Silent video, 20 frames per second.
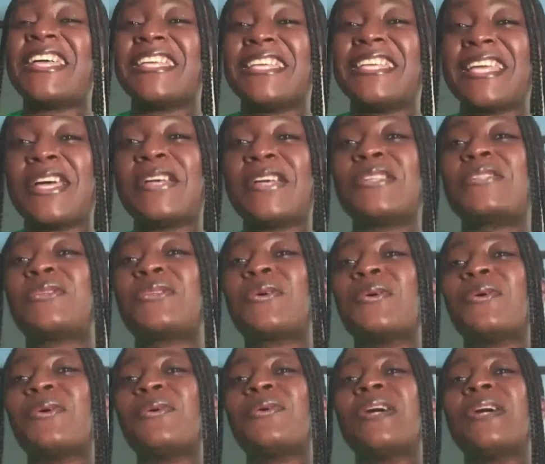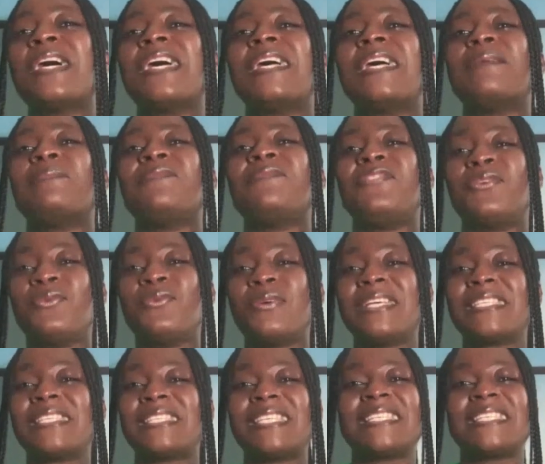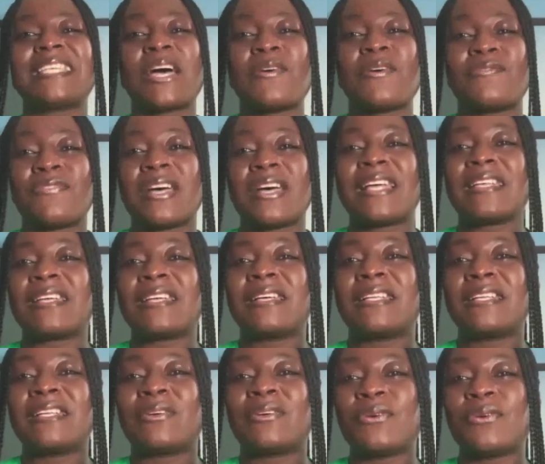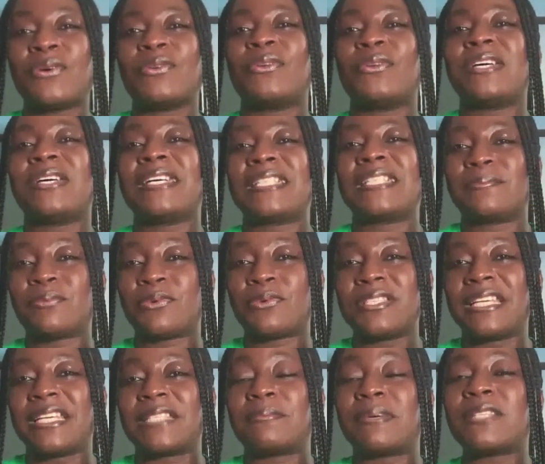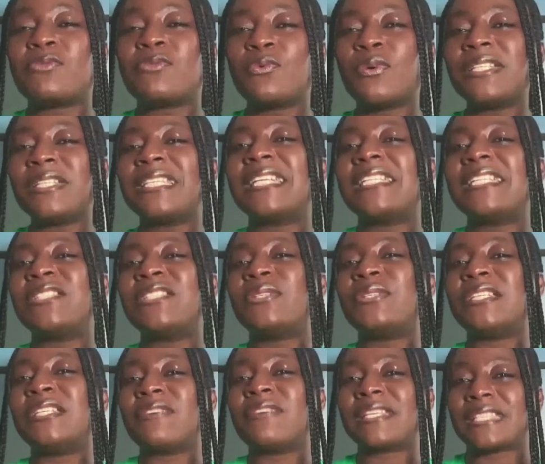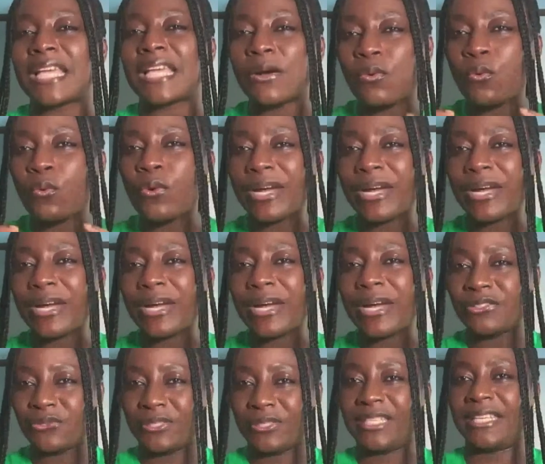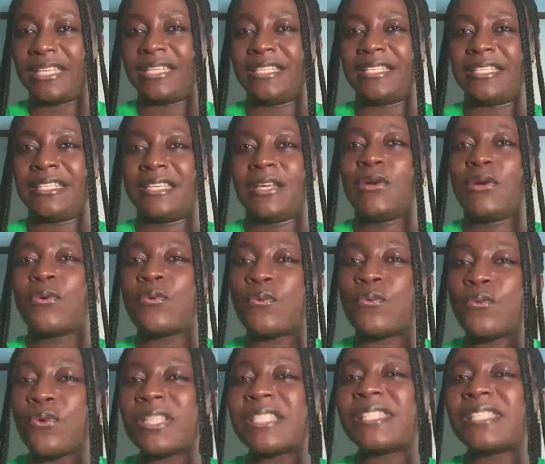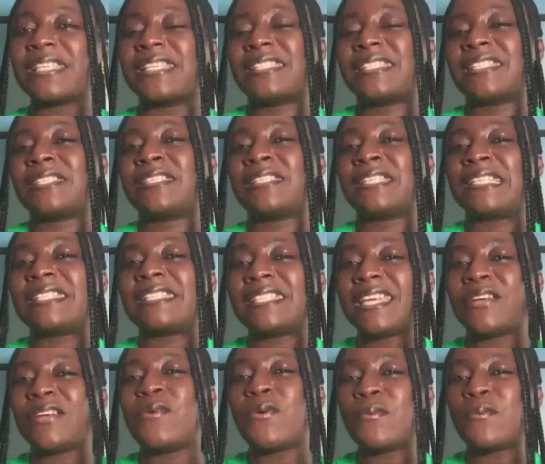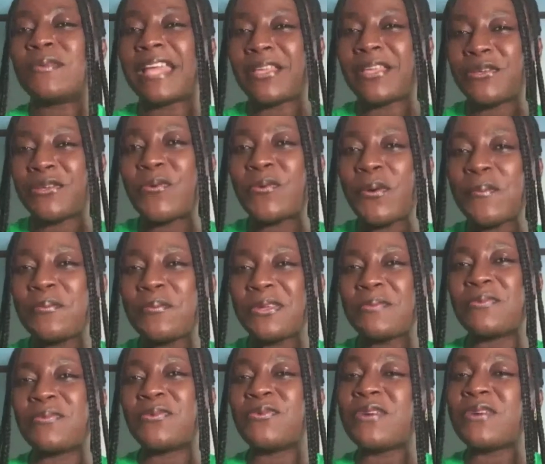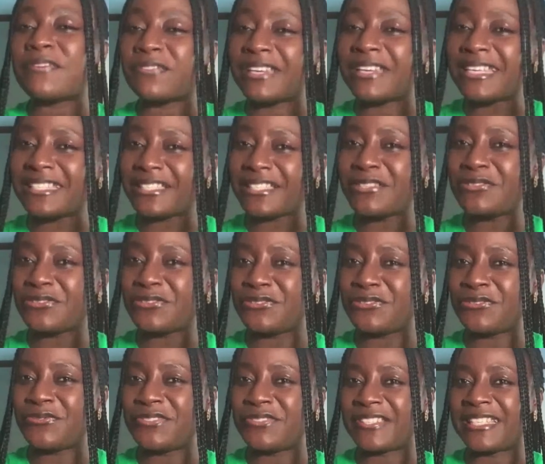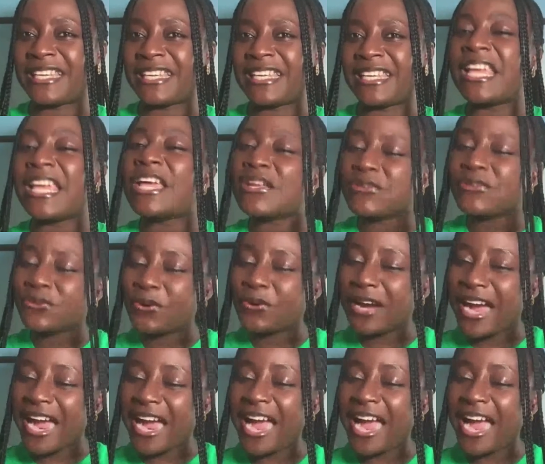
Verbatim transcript: yeah, so viewers, this how far God has brought us. But we want Daddy to give us a word today. Mm. What is the take home that you want people who have listened to you today to mm.